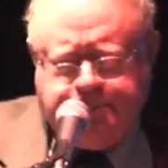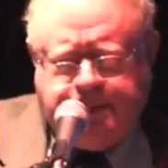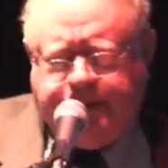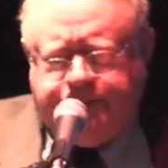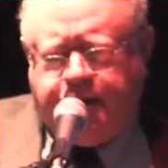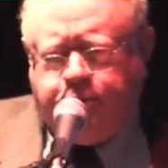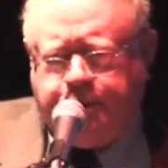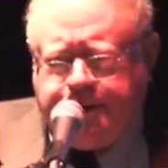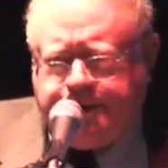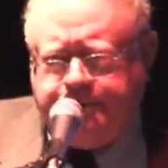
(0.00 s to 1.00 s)
I've dealt
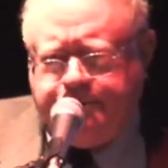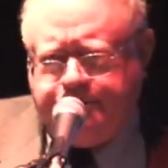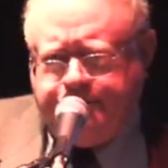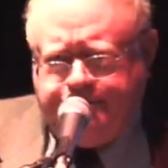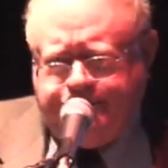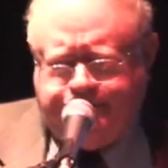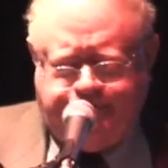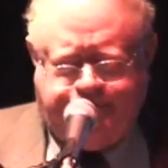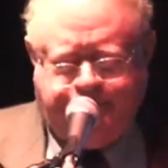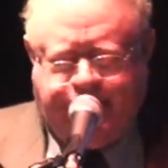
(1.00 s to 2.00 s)
with in the
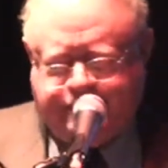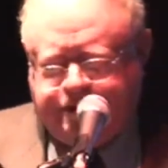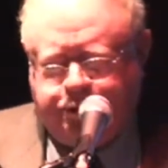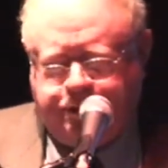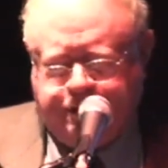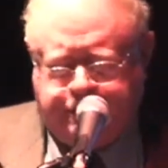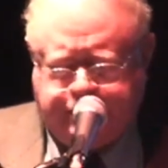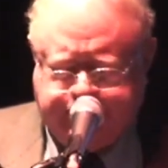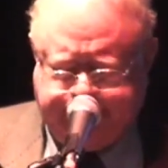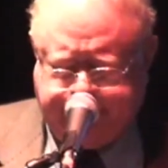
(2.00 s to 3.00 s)
last 2 years.